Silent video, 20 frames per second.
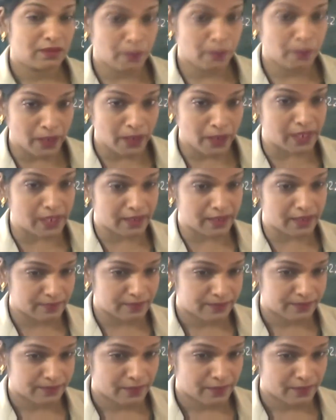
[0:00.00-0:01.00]
building.
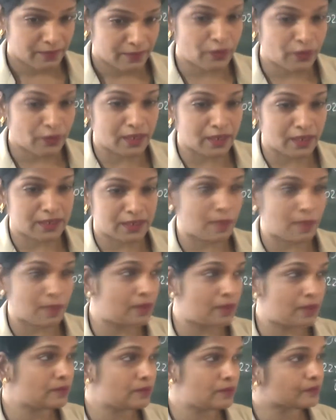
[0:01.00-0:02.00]
For
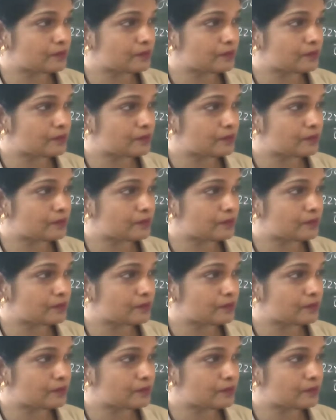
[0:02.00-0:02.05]
example,